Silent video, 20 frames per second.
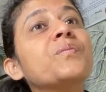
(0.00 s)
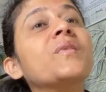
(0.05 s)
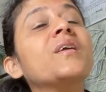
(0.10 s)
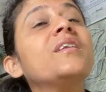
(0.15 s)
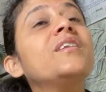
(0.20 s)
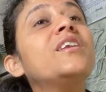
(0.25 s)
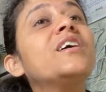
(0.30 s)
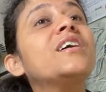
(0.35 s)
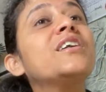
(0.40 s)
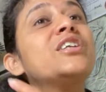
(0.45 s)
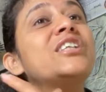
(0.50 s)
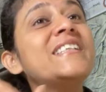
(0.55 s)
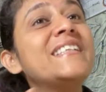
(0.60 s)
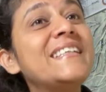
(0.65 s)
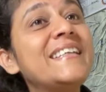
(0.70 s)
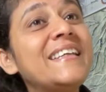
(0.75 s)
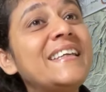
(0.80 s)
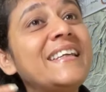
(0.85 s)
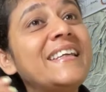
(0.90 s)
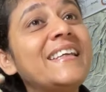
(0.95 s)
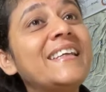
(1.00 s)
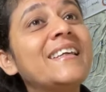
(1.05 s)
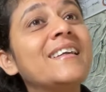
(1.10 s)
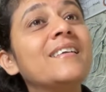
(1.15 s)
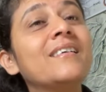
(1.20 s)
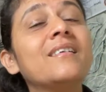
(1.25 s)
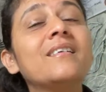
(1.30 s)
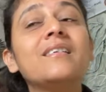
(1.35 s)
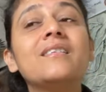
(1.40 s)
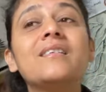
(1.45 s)
The tea,
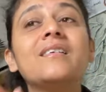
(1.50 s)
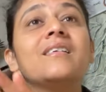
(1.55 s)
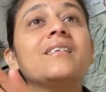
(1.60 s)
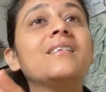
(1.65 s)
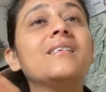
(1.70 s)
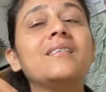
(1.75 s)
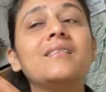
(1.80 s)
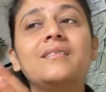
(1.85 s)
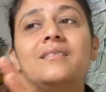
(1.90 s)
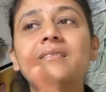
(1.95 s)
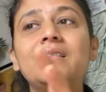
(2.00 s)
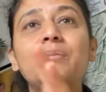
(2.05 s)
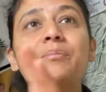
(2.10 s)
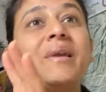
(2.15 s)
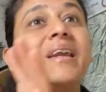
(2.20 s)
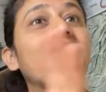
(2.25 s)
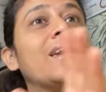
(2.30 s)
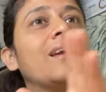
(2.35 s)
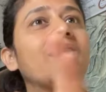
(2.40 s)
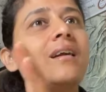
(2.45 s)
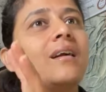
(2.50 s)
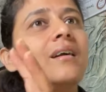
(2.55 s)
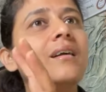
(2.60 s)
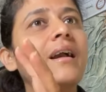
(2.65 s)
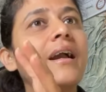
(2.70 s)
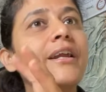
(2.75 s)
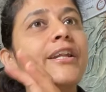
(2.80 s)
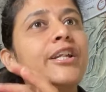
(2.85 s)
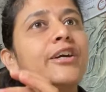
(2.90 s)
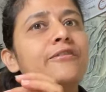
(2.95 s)
the making a
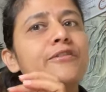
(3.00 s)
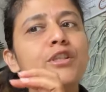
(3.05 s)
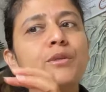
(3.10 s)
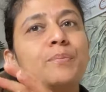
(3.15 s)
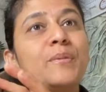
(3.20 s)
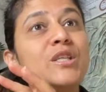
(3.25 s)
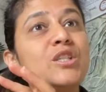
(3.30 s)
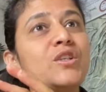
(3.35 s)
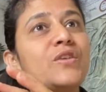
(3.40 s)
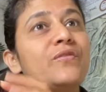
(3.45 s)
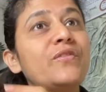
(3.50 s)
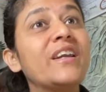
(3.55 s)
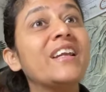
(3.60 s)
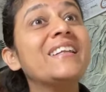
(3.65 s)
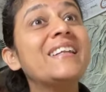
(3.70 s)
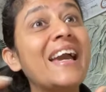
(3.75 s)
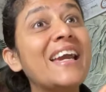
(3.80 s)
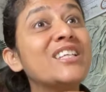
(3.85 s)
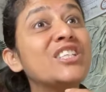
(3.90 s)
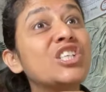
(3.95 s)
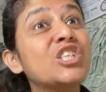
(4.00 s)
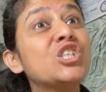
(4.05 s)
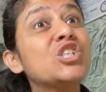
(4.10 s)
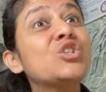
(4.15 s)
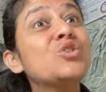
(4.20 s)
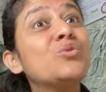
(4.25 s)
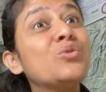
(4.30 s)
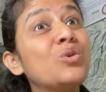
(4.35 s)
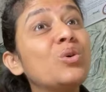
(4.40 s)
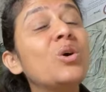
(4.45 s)
kind of specific
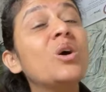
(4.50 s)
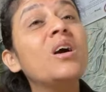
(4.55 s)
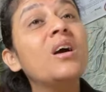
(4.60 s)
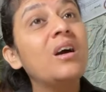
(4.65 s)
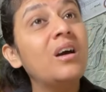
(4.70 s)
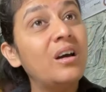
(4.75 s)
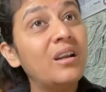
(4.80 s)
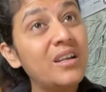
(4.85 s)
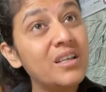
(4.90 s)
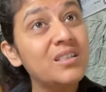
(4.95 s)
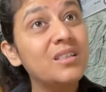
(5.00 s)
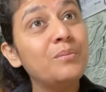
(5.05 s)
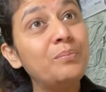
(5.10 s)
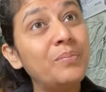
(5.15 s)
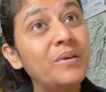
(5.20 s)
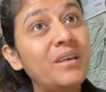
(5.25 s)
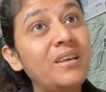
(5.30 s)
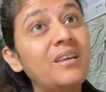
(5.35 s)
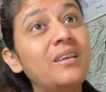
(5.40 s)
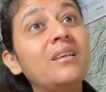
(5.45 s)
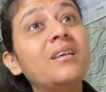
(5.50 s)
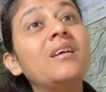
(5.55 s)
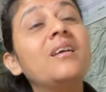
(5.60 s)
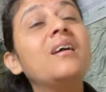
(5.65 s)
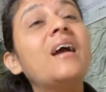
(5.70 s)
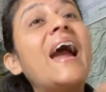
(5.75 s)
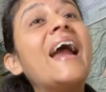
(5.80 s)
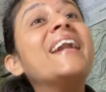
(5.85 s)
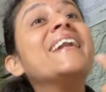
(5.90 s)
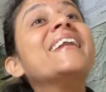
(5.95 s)
digestive recipe,
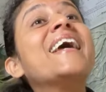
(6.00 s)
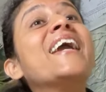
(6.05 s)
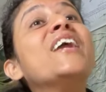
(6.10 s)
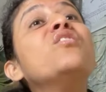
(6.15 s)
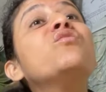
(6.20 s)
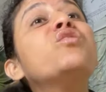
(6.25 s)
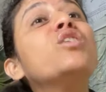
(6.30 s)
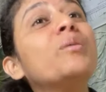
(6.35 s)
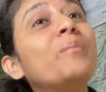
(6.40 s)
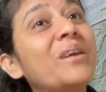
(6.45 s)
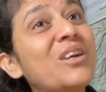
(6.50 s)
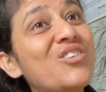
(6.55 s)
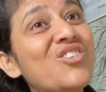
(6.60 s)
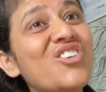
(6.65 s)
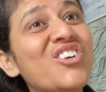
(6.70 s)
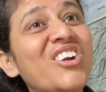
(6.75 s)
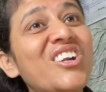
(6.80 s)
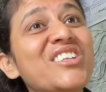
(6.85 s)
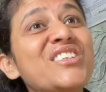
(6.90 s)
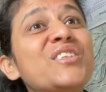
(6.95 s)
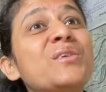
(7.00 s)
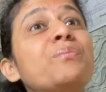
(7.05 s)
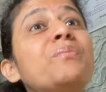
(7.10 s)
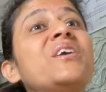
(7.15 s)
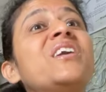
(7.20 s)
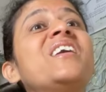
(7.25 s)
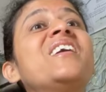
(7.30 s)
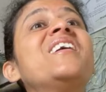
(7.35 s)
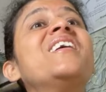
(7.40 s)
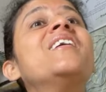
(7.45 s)
anti-inflammatory
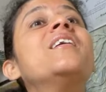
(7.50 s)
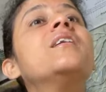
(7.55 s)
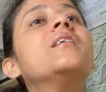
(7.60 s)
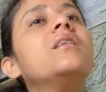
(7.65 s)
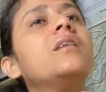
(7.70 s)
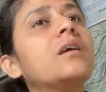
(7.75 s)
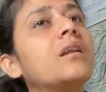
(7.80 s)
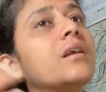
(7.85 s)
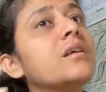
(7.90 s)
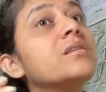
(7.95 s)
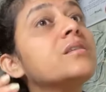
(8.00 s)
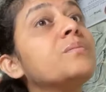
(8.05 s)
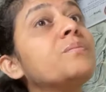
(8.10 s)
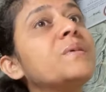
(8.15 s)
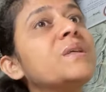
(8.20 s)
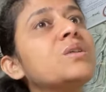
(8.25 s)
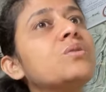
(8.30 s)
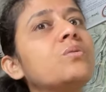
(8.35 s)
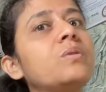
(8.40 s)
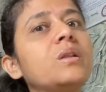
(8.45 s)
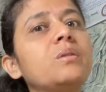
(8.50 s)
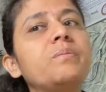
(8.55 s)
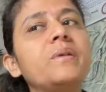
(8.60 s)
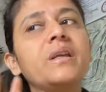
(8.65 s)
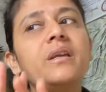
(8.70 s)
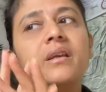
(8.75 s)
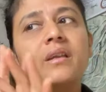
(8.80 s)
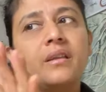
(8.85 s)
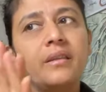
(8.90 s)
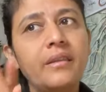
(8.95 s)
recipe. The recipes will
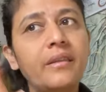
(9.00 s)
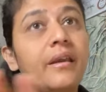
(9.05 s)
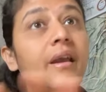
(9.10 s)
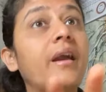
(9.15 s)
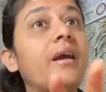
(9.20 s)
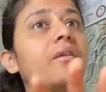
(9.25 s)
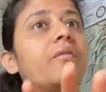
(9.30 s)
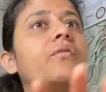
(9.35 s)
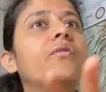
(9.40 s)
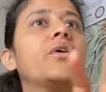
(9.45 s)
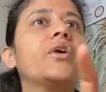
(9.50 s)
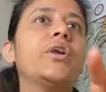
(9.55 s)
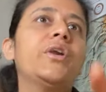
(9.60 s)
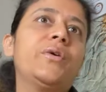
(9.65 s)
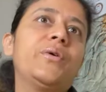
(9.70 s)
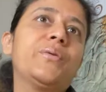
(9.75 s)
be there for you.